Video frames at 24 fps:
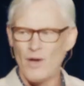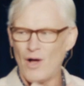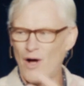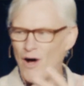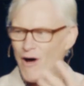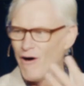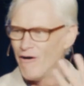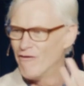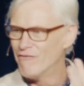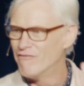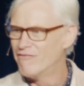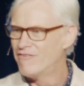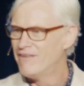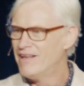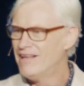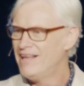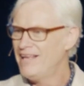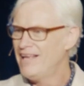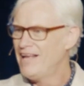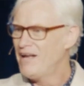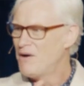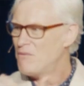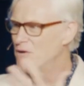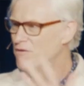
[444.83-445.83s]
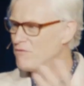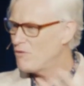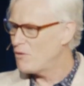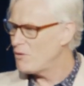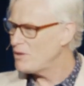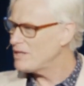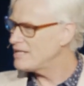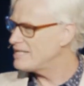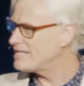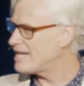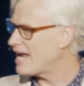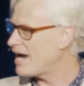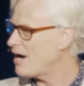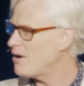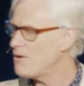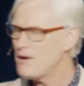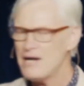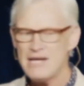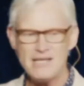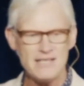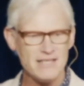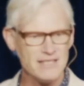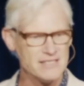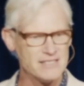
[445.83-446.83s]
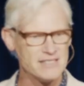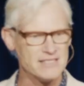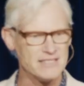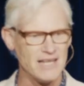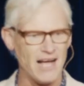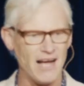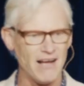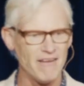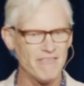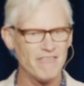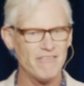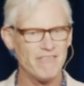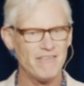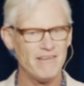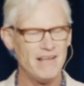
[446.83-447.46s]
of we've all inherited stuff.